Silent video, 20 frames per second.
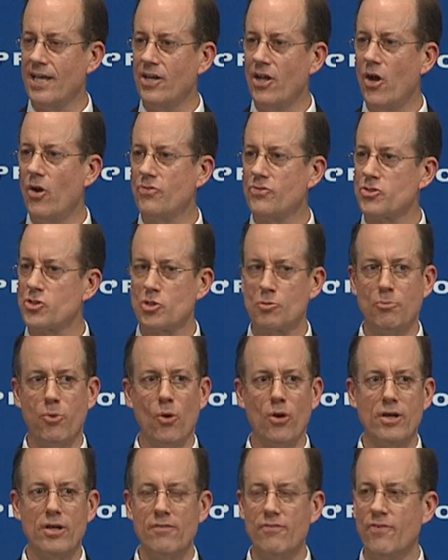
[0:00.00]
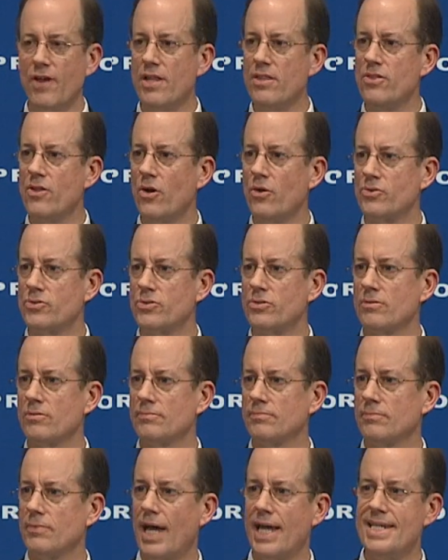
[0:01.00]
an oath to support and defend those.
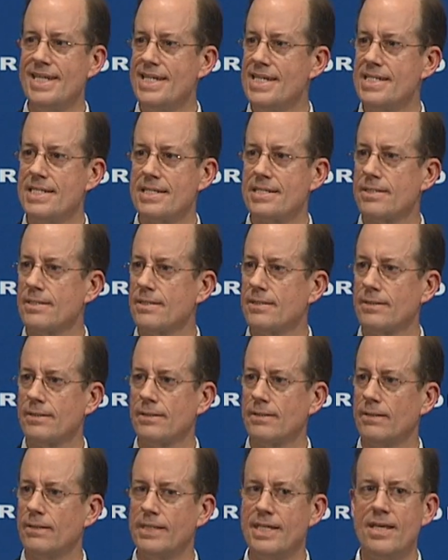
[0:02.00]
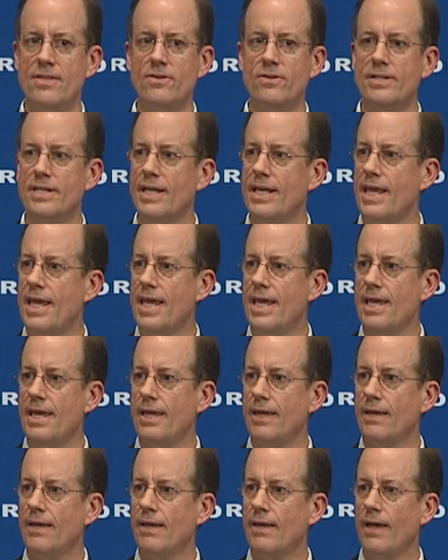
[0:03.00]
I didn't. Neither did
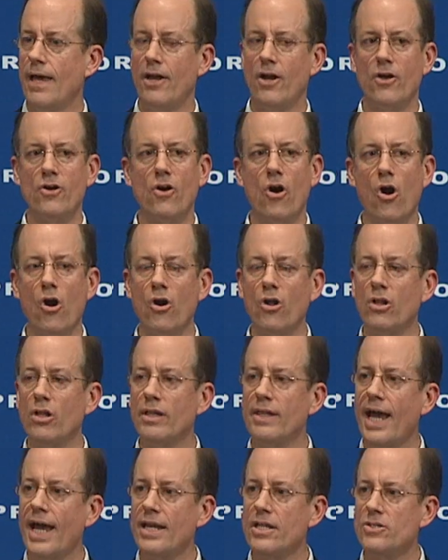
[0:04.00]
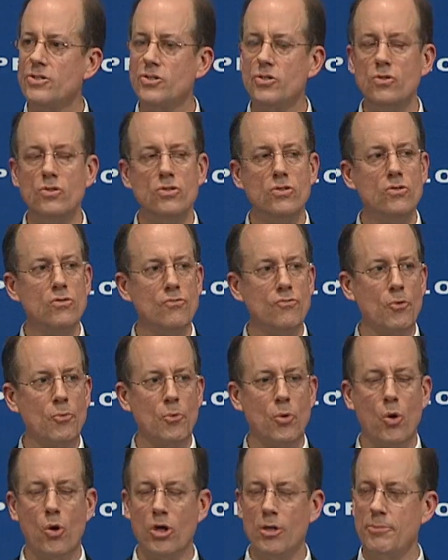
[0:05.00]
he. And under Article 92, the Uniform
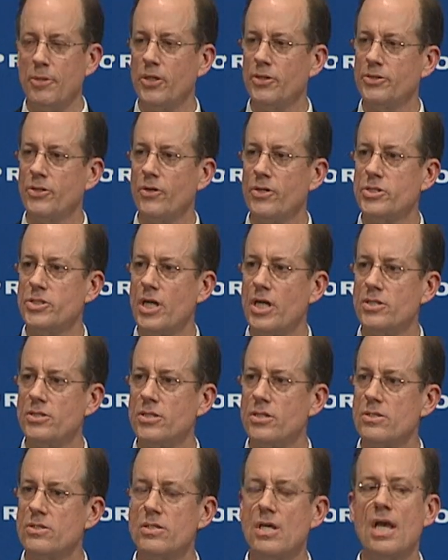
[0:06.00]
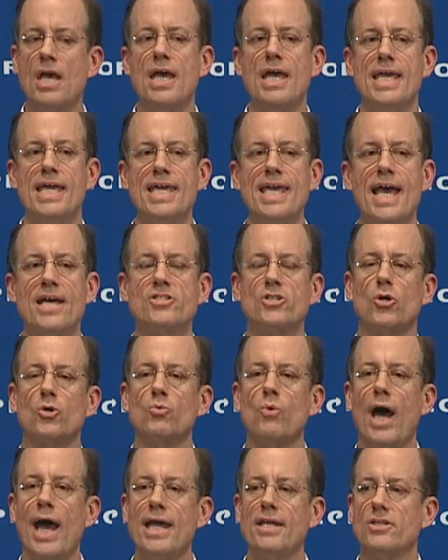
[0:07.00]
Court of Military Justice, he has a
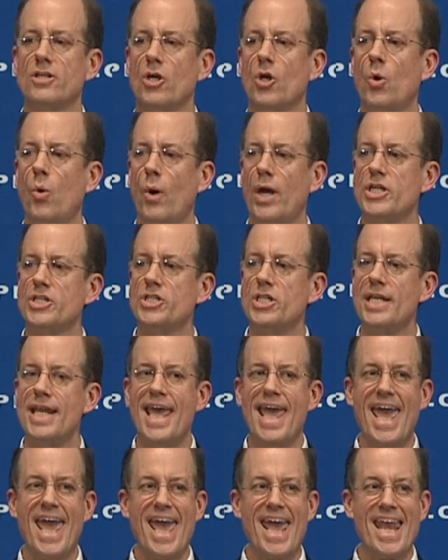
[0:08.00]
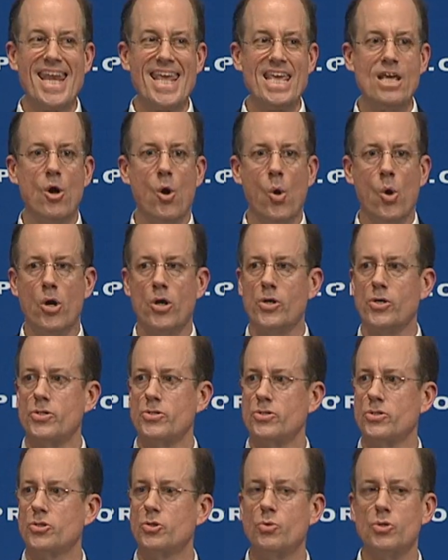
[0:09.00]
right to question any
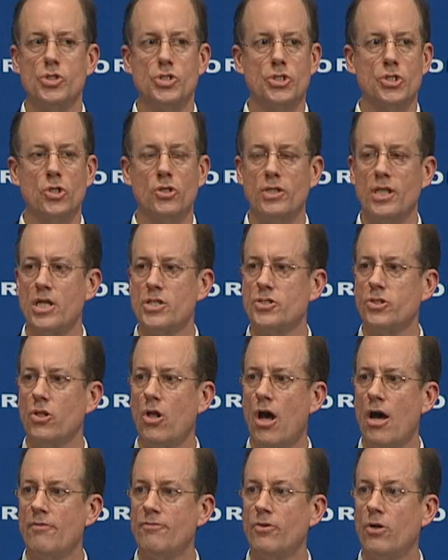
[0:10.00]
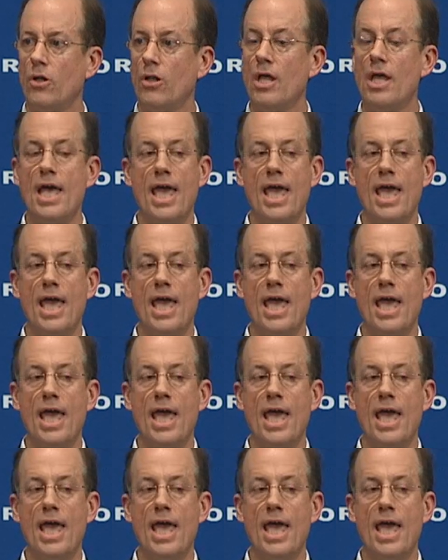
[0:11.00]
orders to ensure that it's lawful.